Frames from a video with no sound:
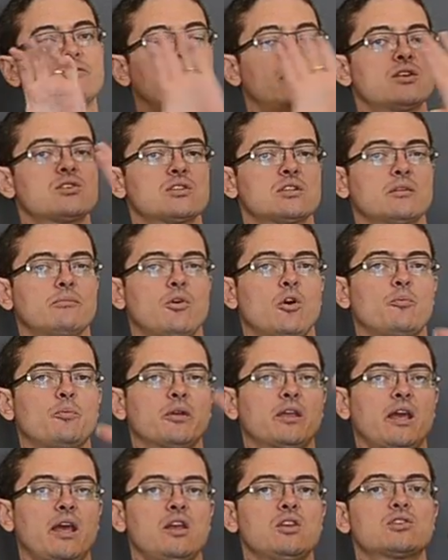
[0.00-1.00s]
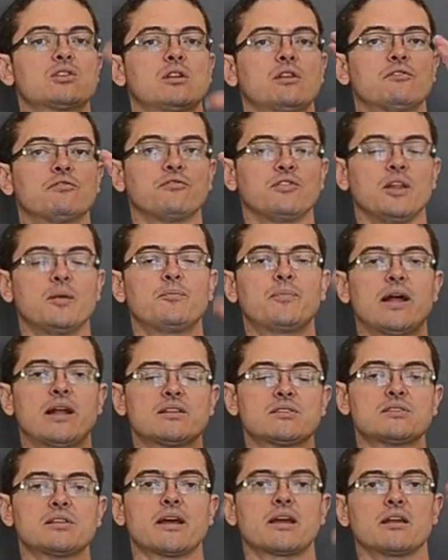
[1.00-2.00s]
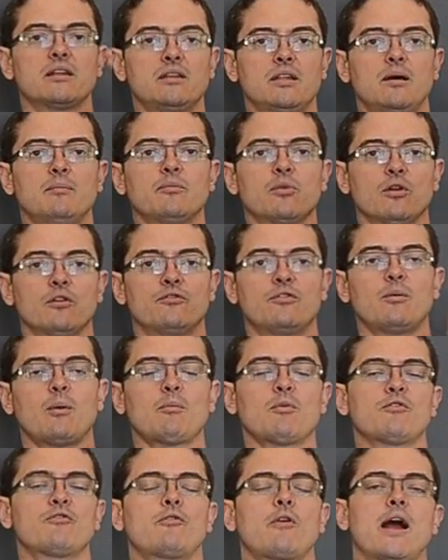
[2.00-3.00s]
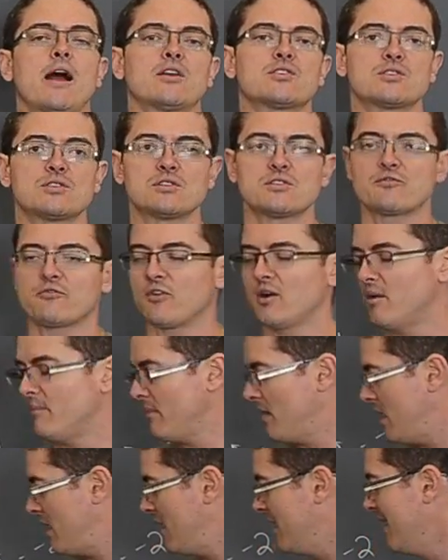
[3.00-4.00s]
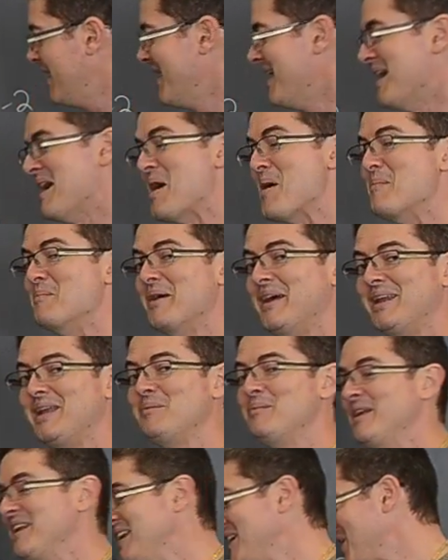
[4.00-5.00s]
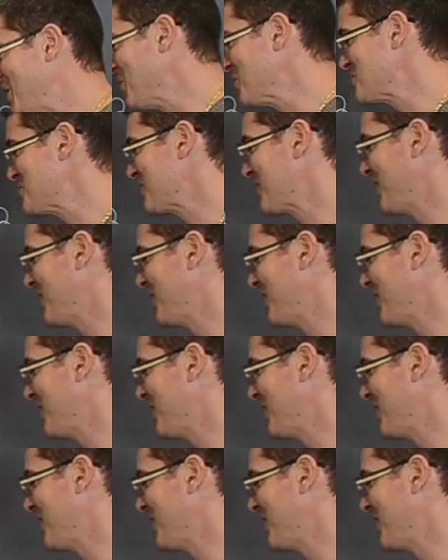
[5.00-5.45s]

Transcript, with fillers: division to multiplication and flip that second number, if you remember fractions from uh, many, many years